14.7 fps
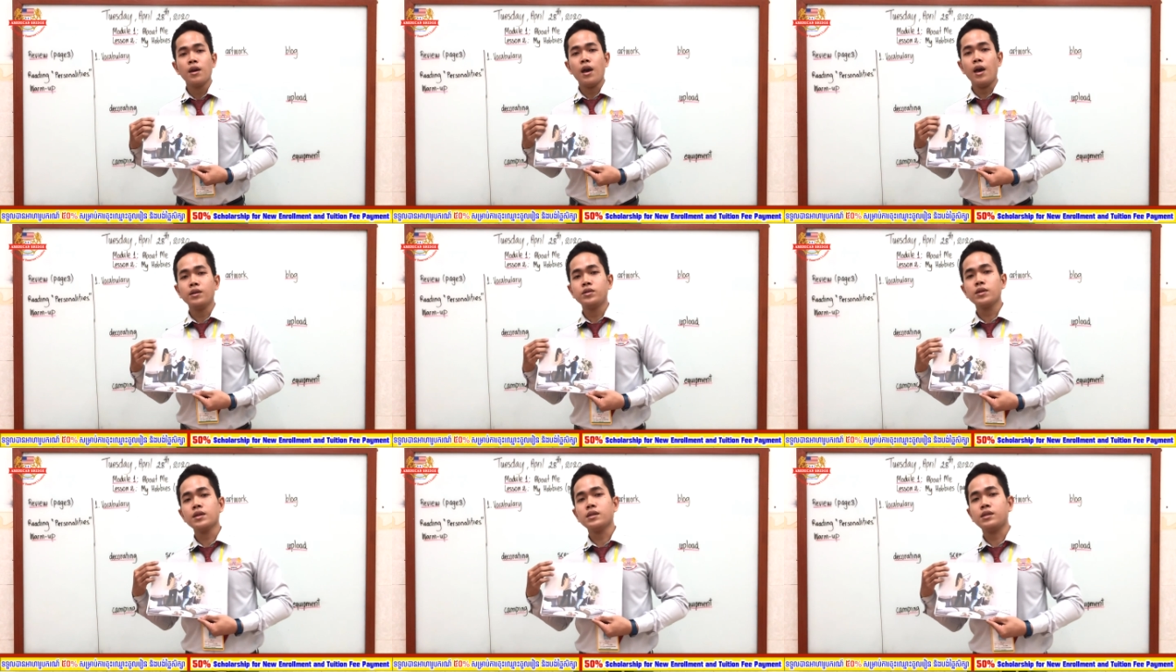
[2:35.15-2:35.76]
As
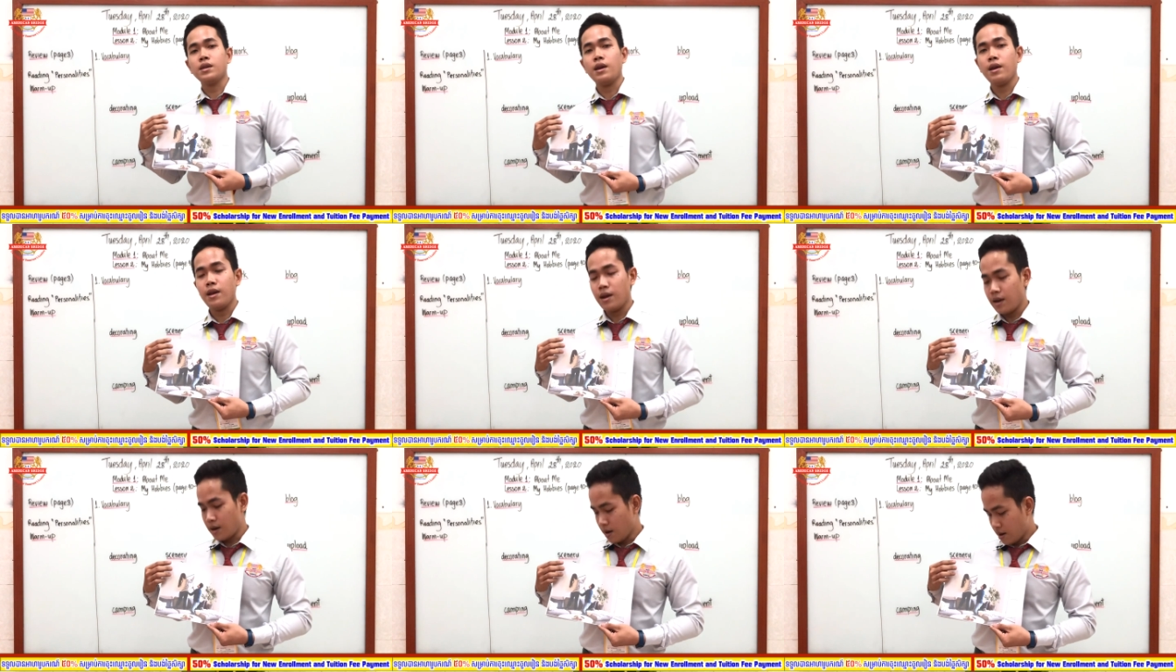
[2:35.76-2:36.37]
you can
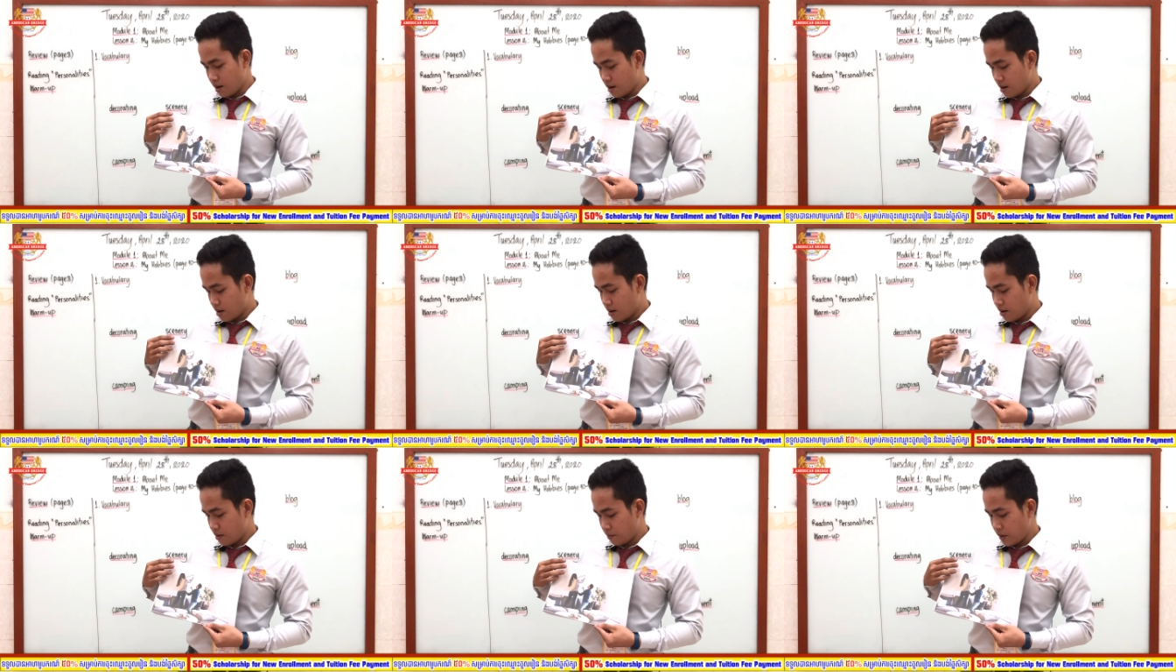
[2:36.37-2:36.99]
see,
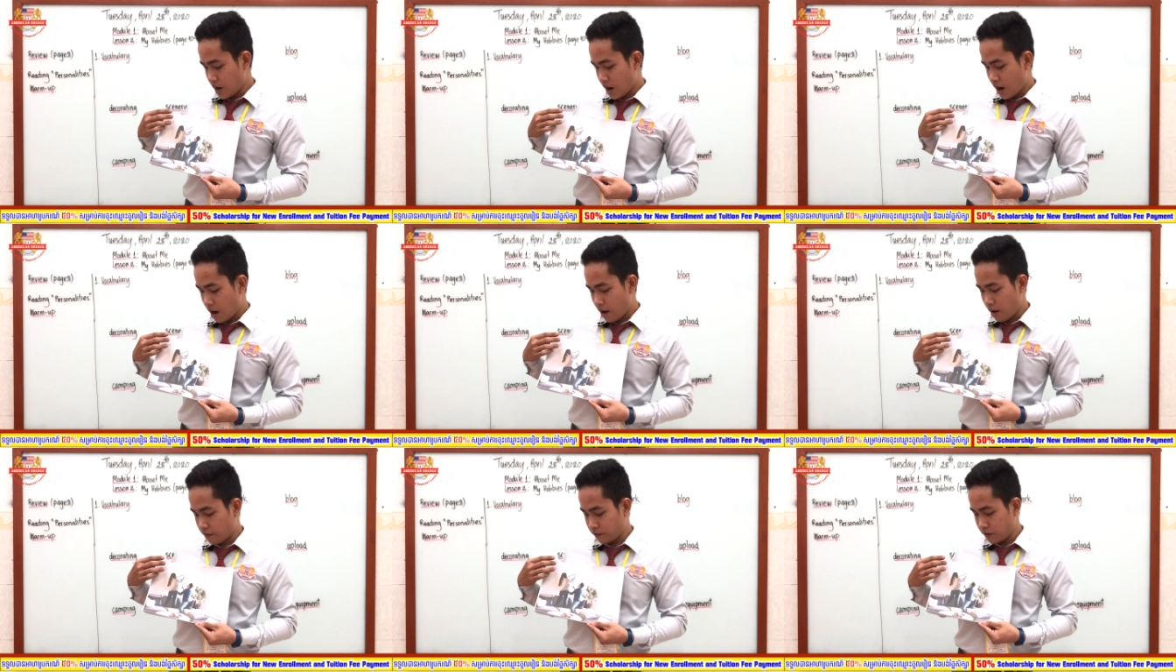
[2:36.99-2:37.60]
we
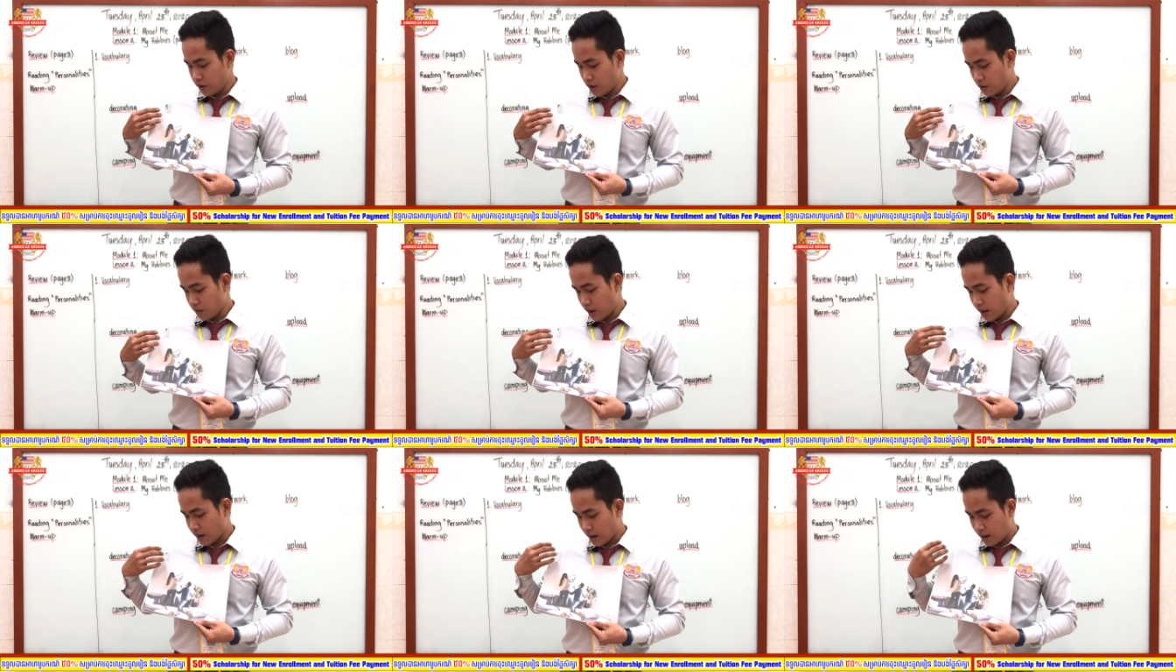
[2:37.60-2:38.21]
have,
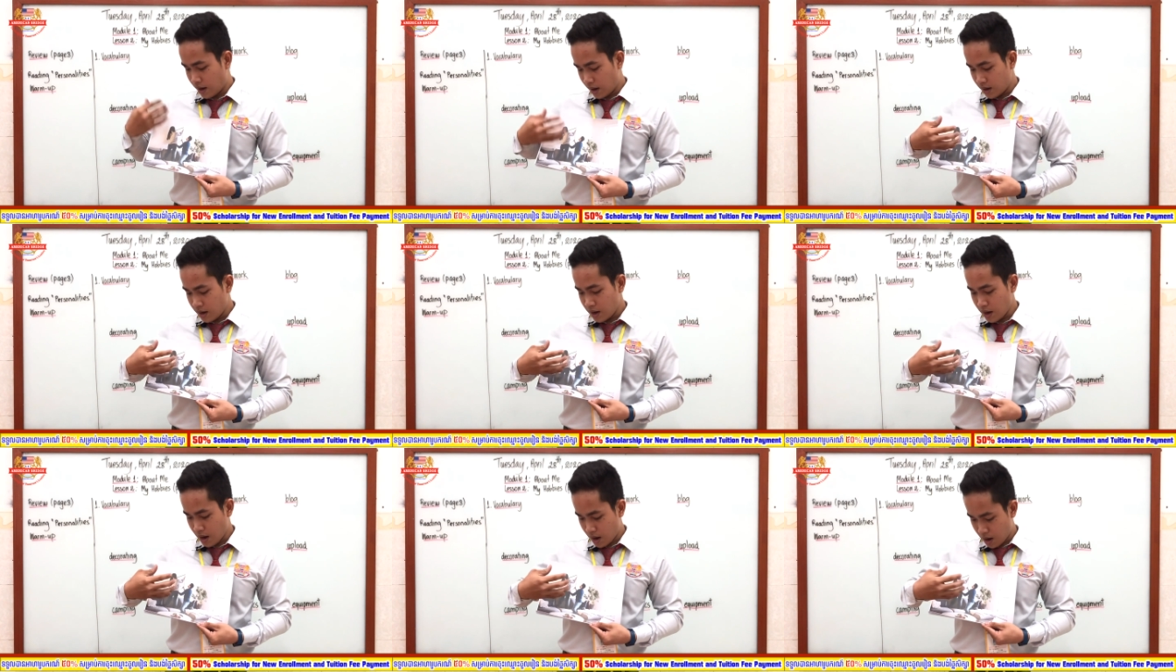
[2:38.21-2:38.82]
like a
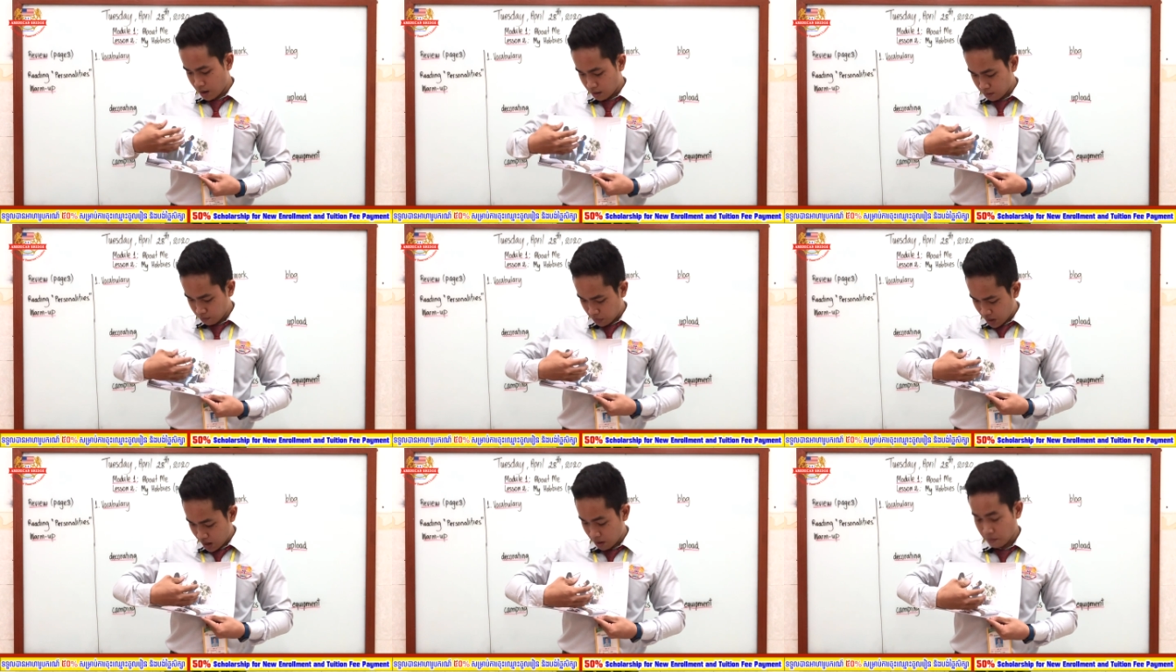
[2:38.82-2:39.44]
lady and
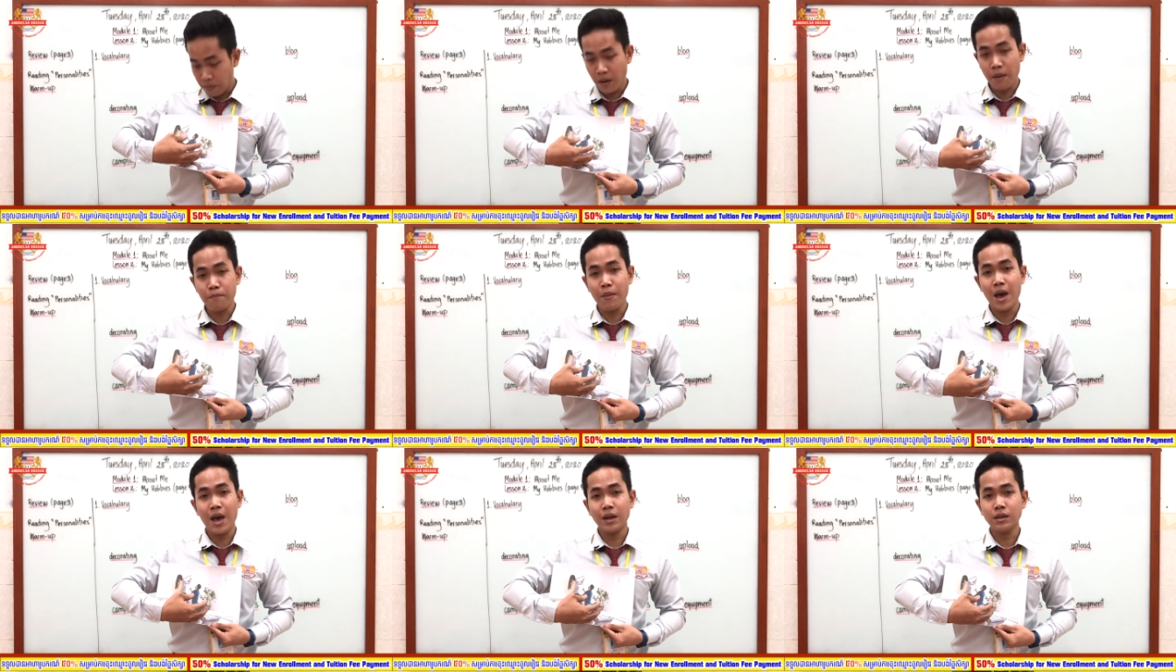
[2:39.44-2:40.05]
perhaps a
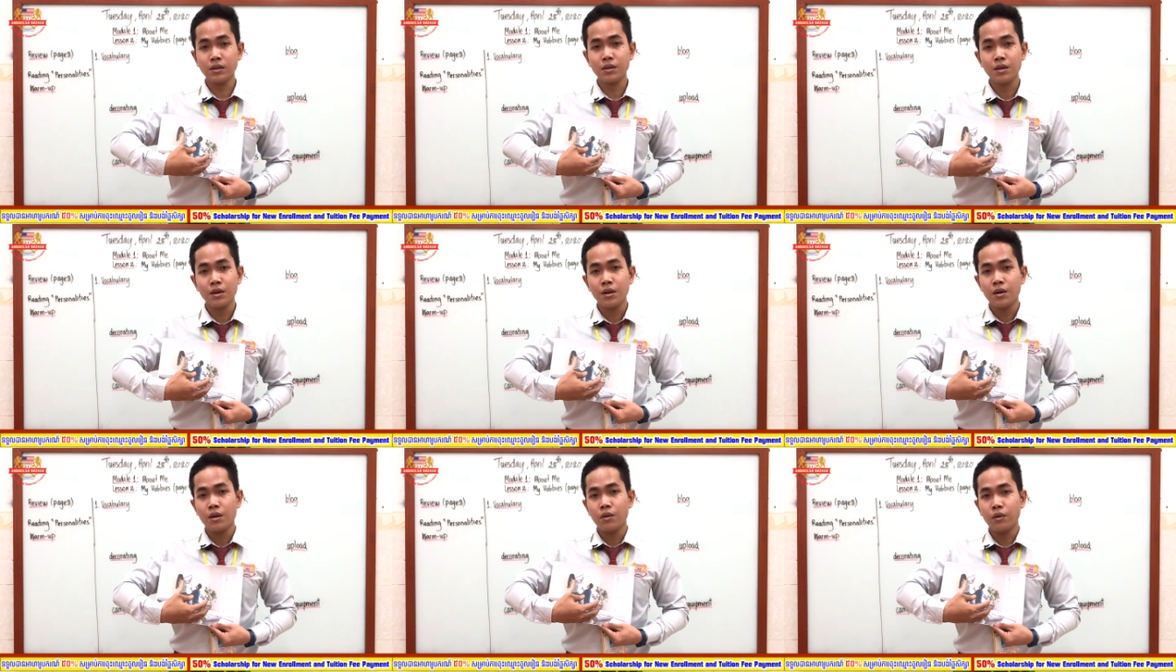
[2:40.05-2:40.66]
man
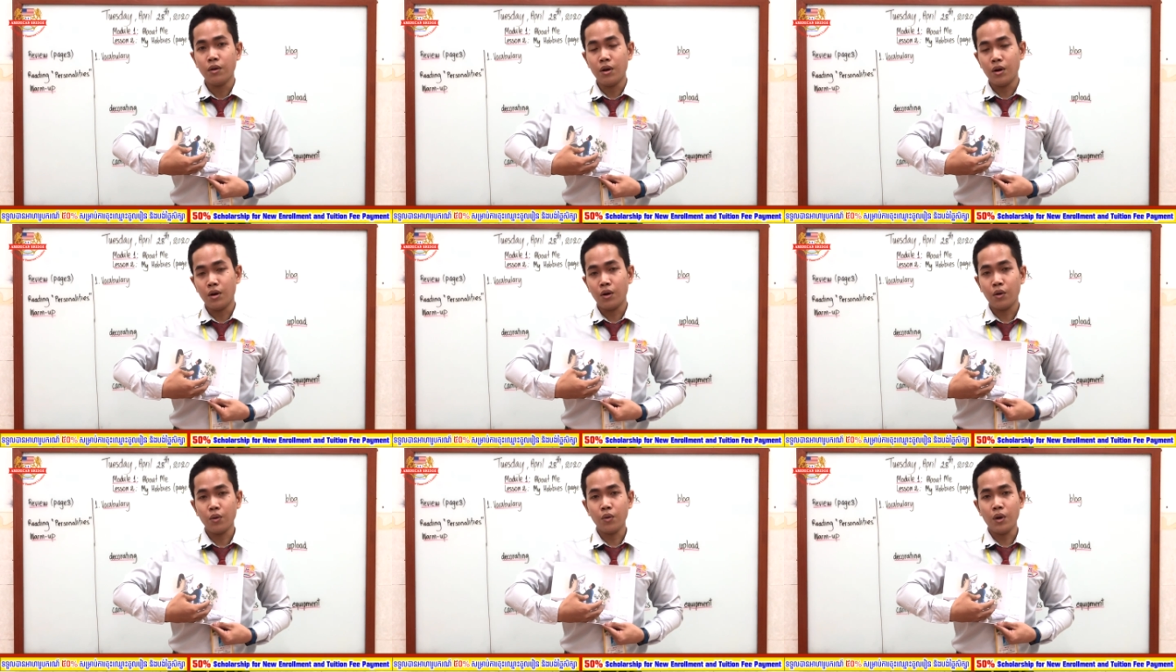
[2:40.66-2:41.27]

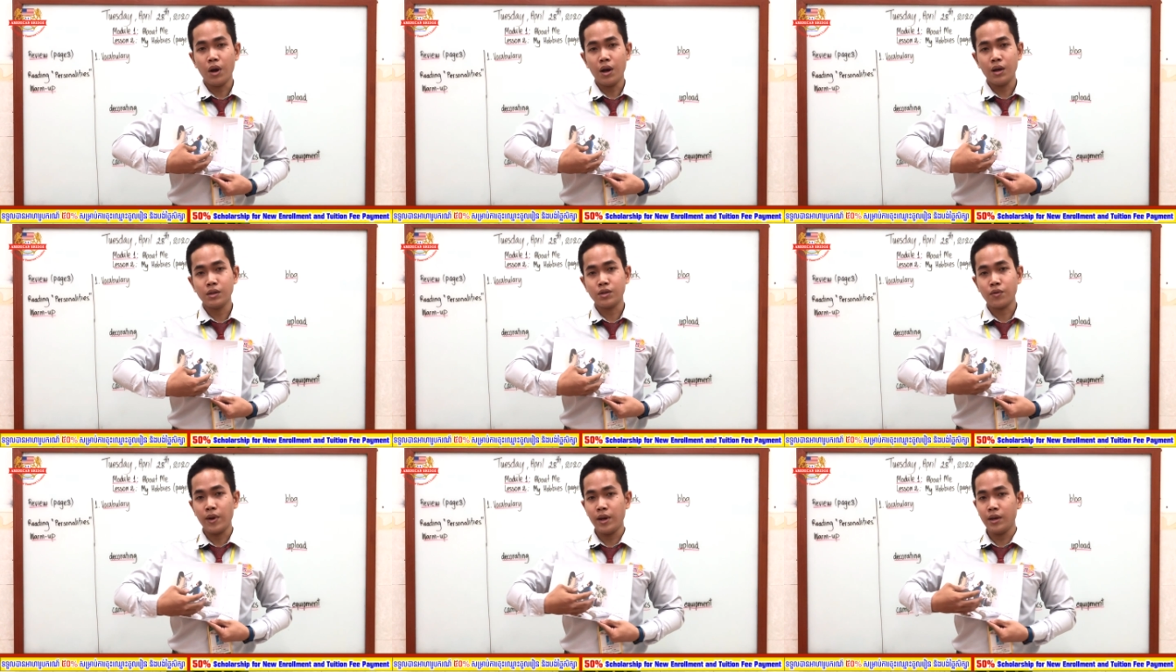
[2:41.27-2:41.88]
who are
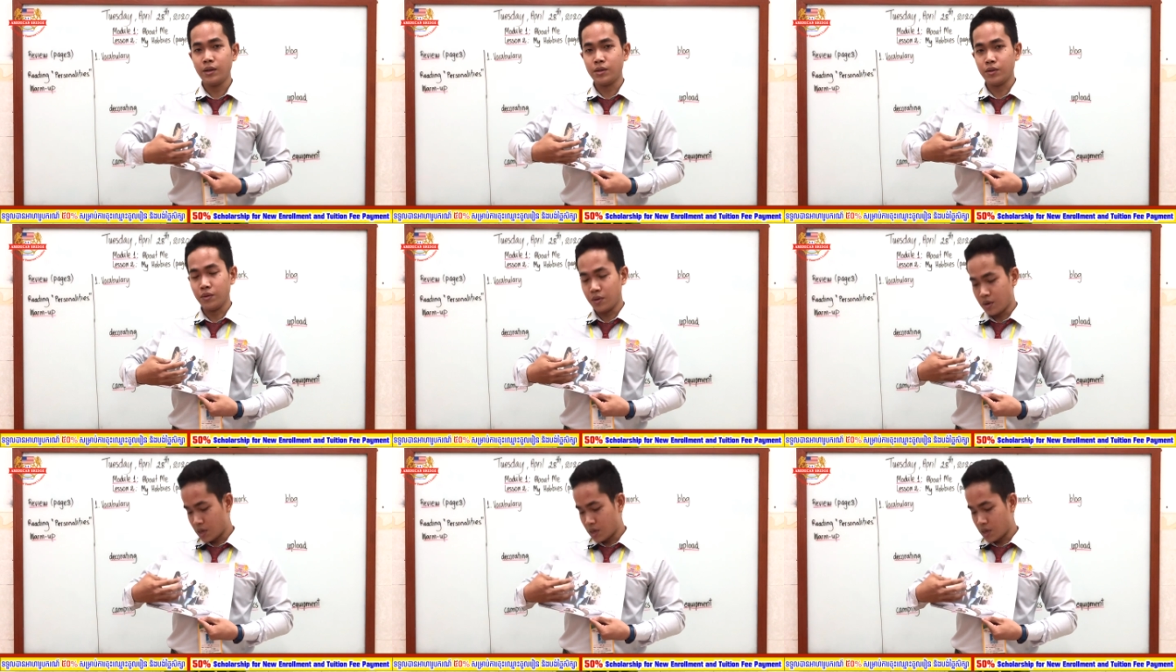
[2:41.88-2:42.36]
trying to,